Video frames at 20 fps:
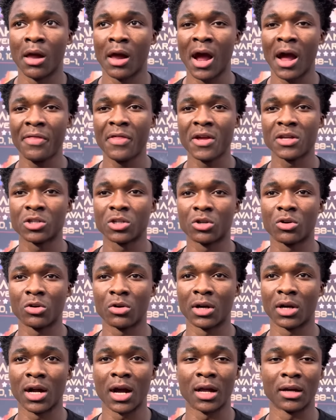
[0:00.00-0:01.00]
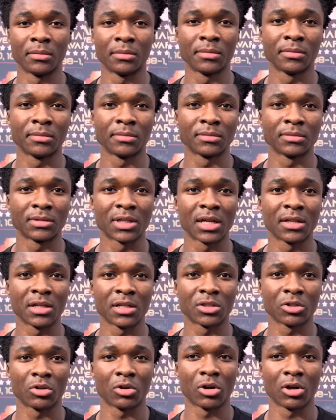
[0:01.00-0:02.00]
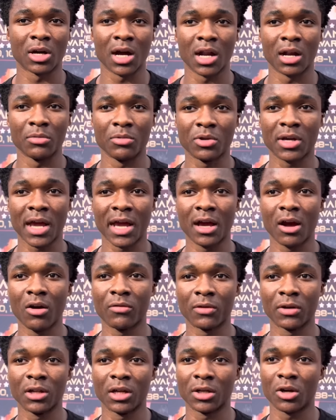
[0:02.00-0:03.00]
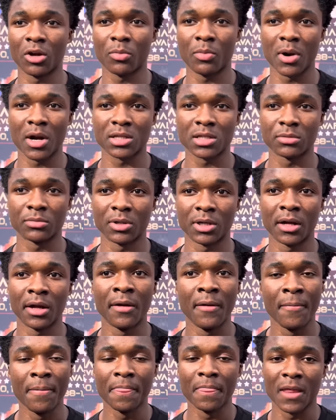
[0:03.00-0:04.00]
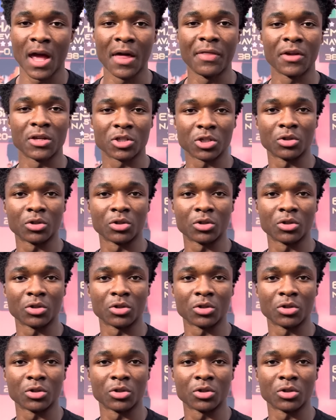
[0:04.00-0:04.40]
I think Shakur got him. I think Shakur got him. You can't overlook no person, but I think